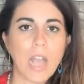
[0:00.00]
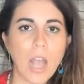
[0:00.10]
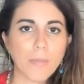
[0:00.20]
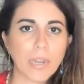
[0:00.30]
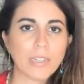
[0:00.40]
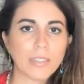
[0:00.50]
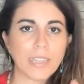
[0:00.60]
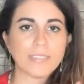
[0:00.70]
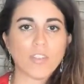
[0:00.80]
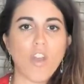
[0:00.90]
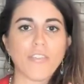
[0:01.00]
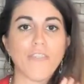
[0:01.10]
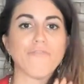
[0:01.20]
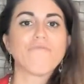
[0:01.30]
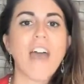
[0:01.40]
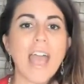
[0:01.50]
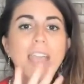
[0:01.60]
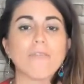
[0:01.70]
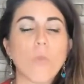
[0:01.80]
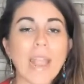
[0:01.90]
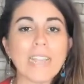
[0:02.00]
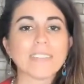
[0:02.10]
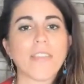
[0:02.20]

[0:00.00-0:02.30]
I'm going to list off the 5 ways,